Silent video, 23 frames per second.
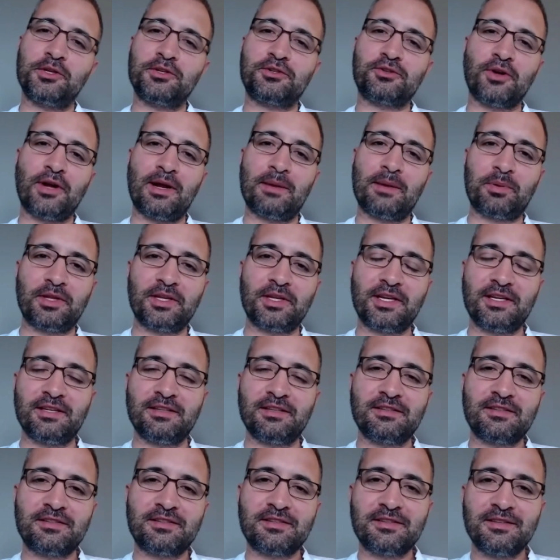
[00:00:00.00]
with the
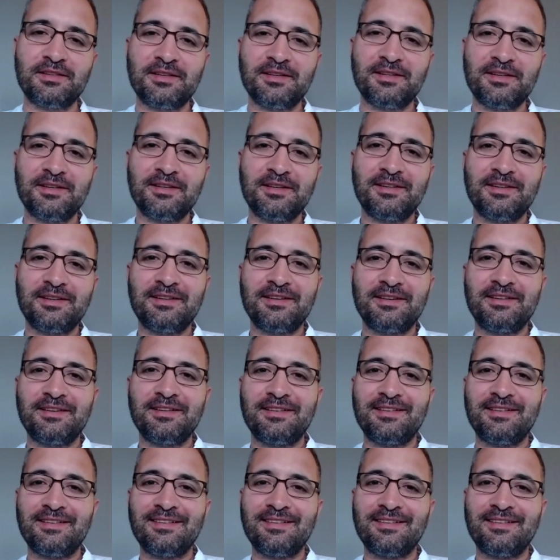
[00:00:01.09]
trampolines? No, they were